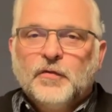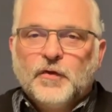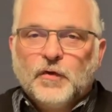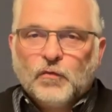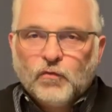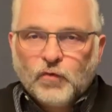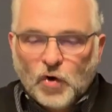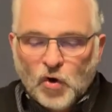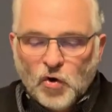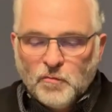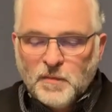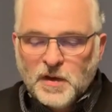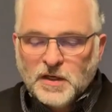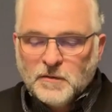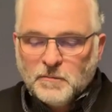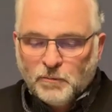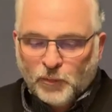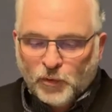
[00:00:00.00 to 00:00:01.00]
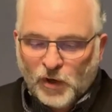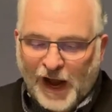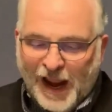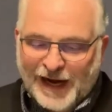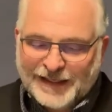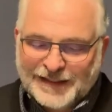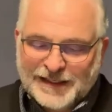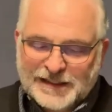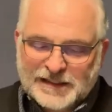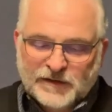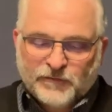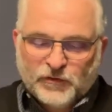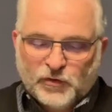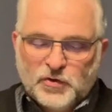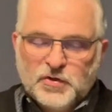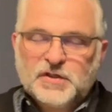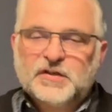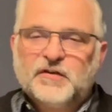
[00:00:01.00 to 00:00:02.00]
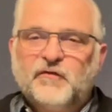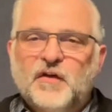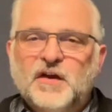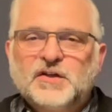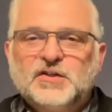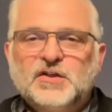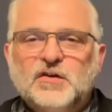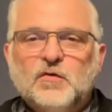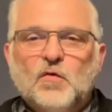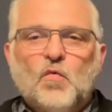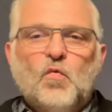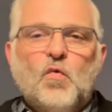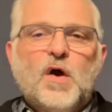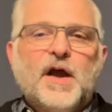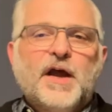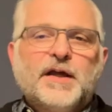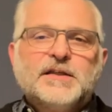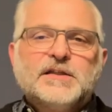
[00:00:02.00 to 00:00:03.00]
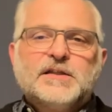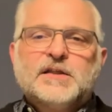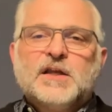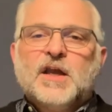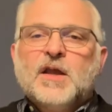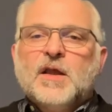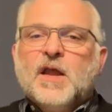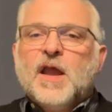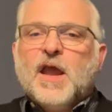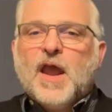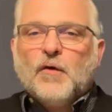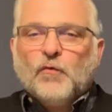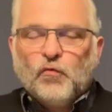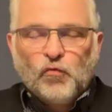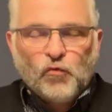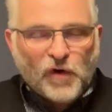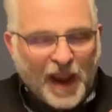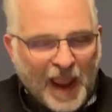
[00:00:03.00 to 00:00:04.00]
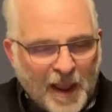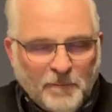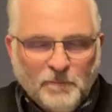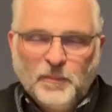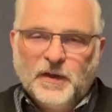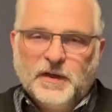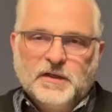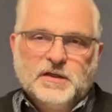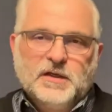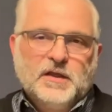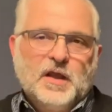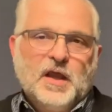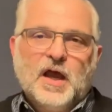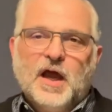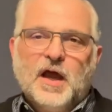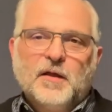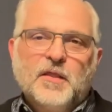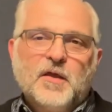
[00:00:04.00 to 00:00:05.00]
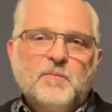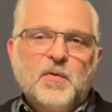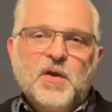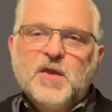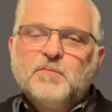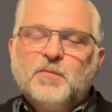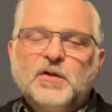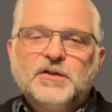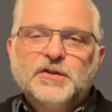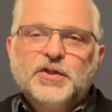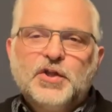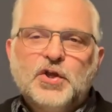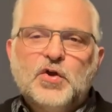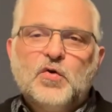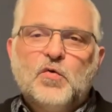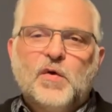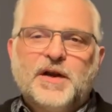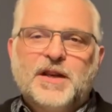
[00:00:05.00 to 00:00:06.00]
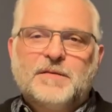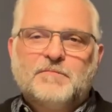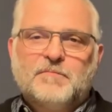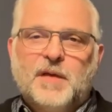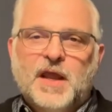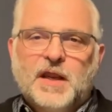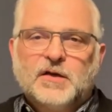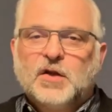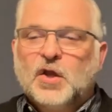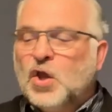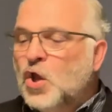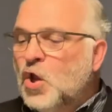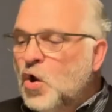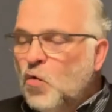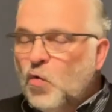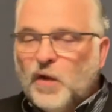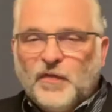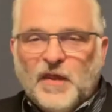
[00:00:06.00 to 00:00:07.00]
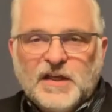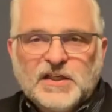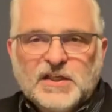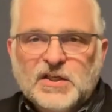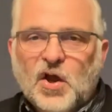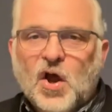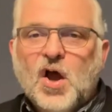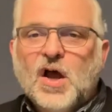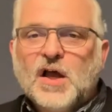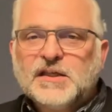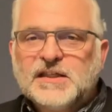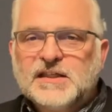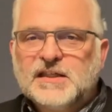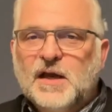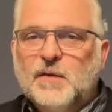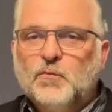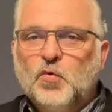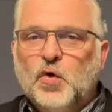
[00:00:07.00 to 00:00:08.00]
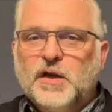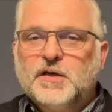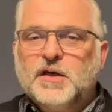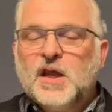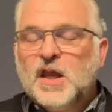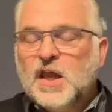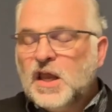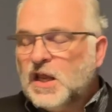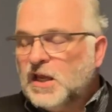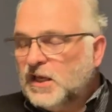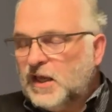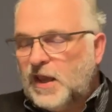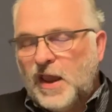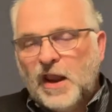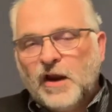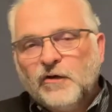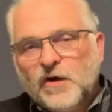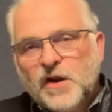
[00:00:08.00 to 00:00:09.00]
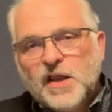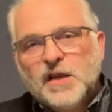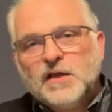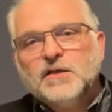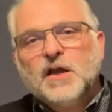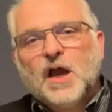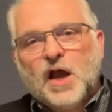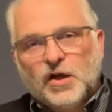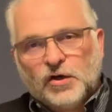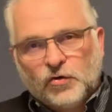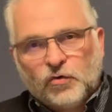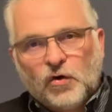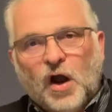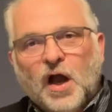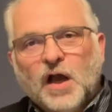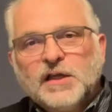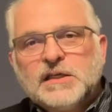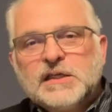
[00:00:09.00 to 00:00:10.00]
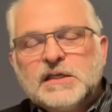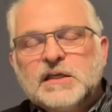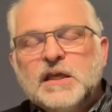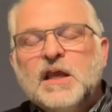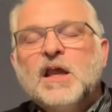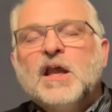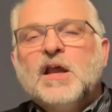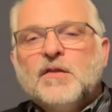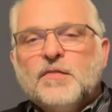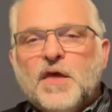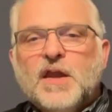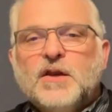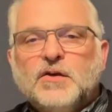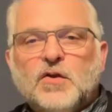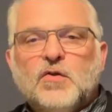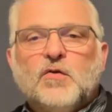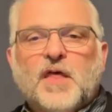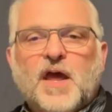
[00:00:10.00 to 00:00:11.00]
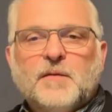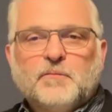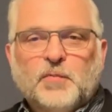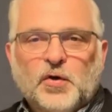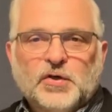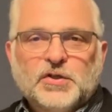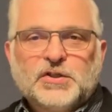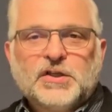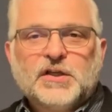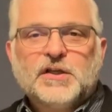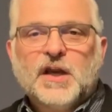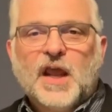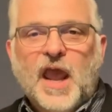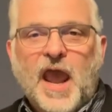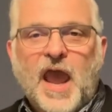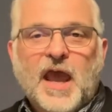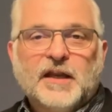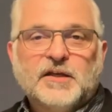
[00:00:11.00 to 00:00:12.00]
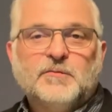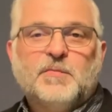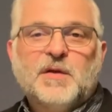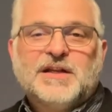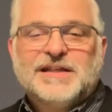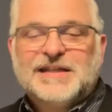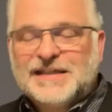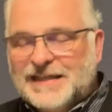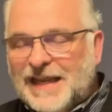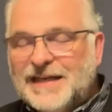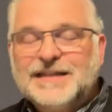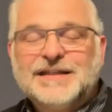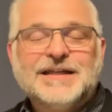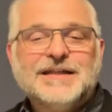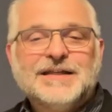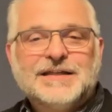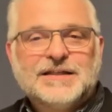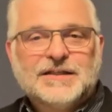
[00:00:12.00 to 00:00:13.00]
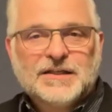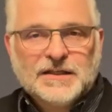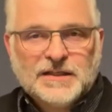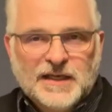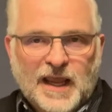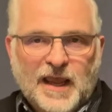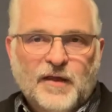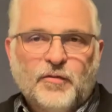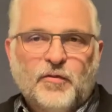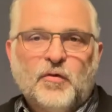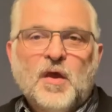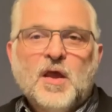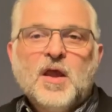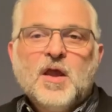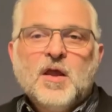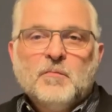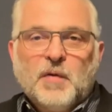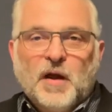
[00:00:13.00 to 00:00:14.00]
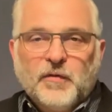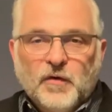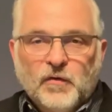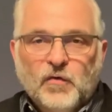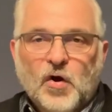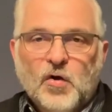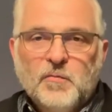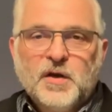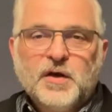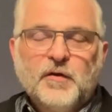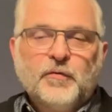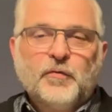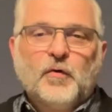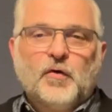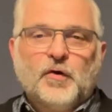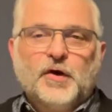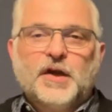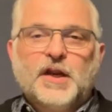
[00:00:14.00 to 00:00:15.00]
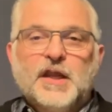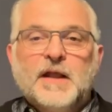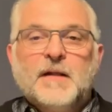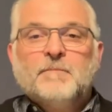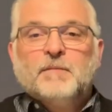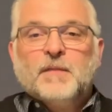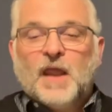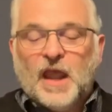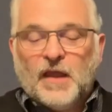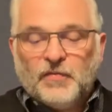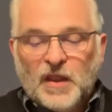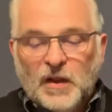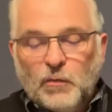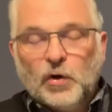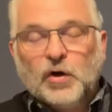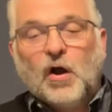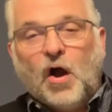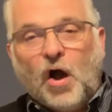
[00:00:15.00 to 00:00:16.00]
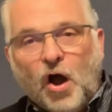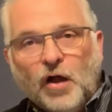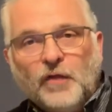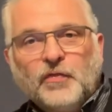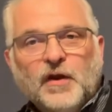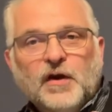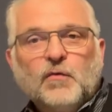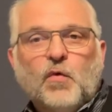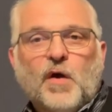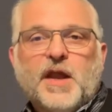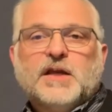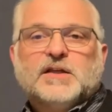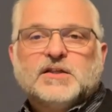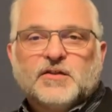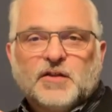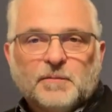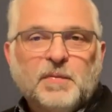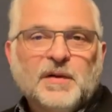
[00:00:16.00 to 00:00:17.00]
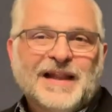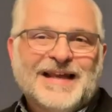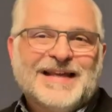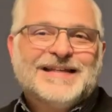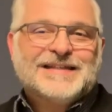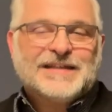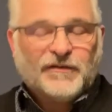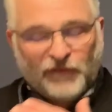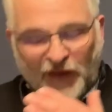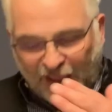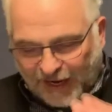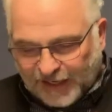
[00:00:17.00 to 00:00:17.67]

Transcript: The Roman practice of crucifixion was rampant. The people knew what it meant. When they saw someone carrying a cross, they knew that person had been sentenced to death by the Roman authority, and they were on their way to the place of